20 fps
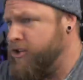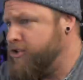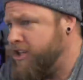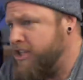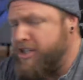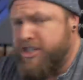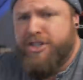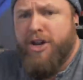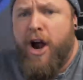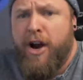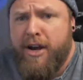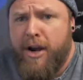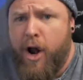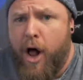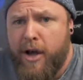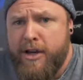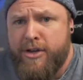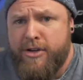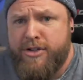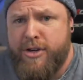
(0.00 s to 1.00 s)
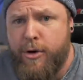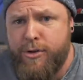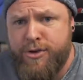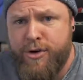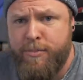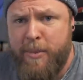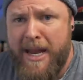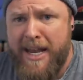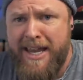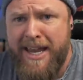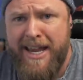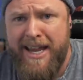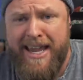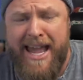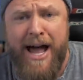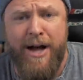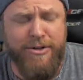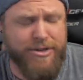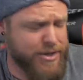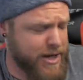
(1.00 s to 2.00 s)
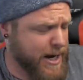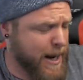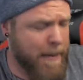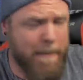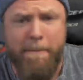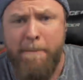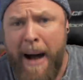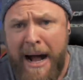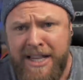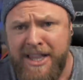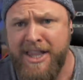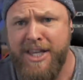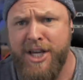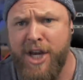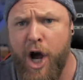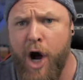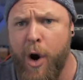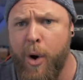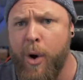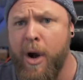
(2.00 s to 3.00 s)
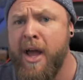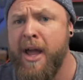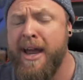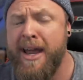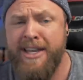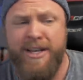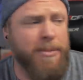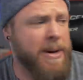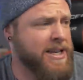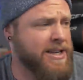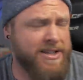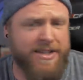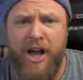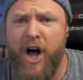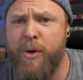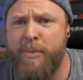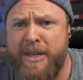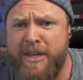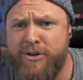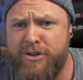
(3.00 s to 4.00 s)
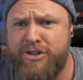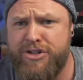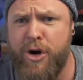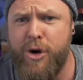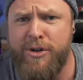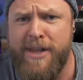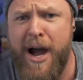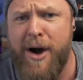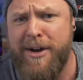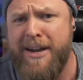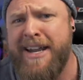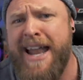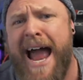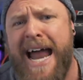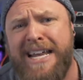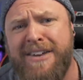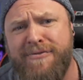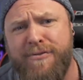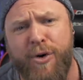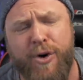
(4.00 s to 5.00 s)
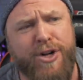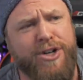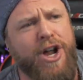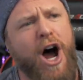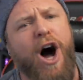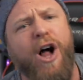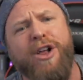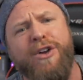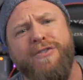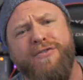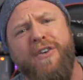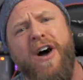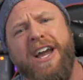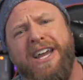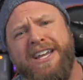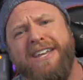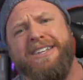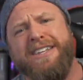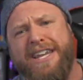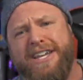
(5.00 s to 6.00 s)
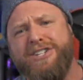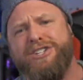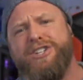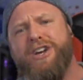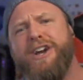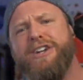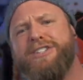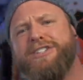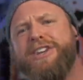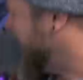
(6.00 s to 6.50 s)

You just started all your social media accounts like a month ago. And you mean to tell me you sold out a $94 fucking t-shirt?